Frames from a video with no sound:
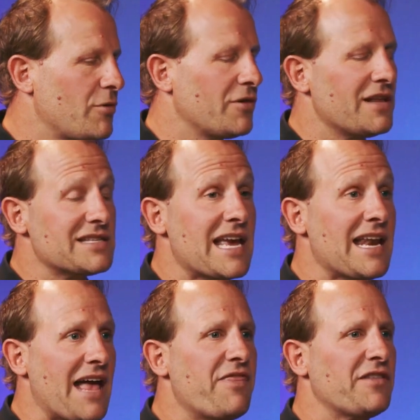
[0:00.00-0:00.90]
and
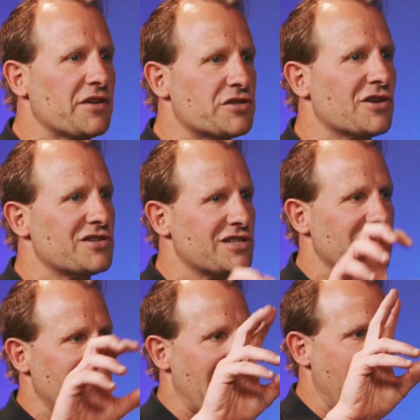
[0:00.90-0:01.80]
I think the church
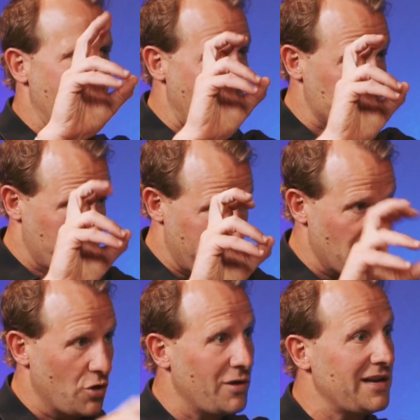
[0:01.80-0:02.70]
as we
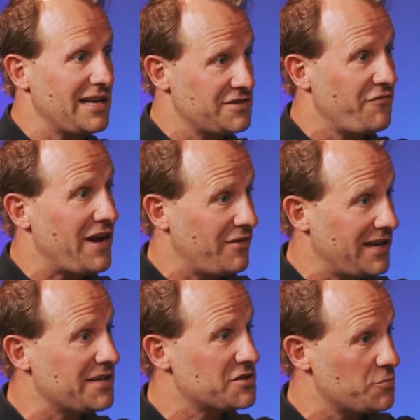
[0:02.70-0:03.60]
know it is failing
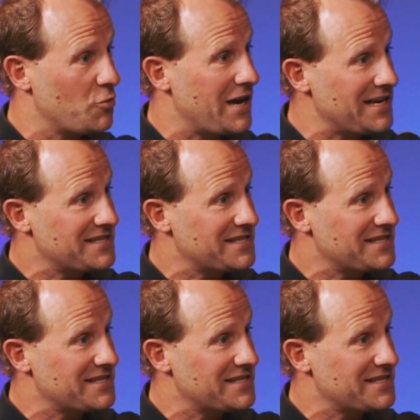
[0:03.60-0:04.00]
in some ways,